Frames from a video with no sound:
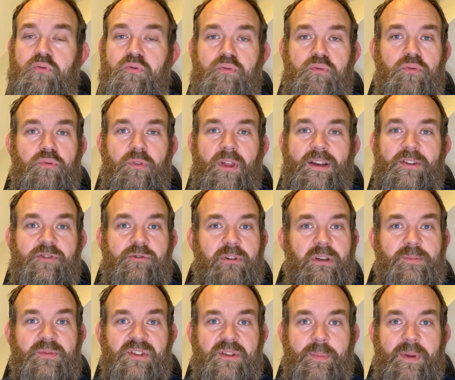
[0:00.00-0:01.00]
that
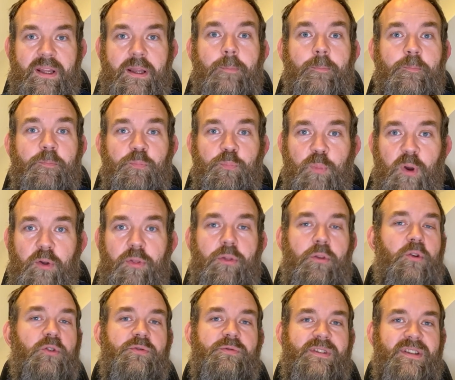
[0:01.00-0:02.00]
screams to me. Both of
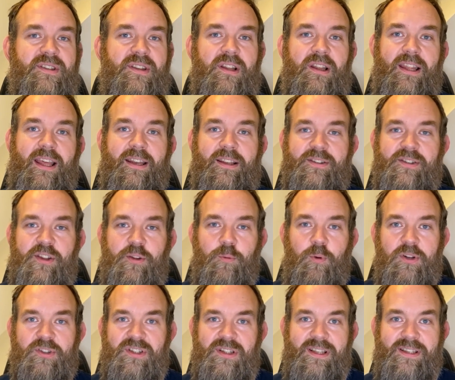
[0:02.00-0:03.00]
those were instantly added to the
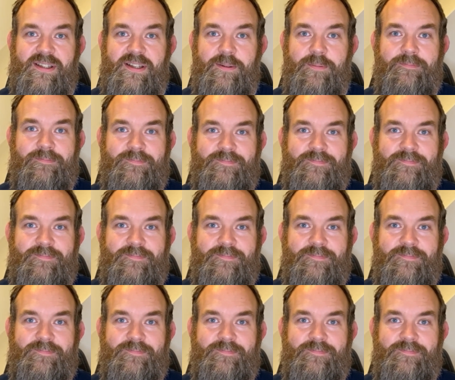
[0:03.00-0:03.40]
watch list.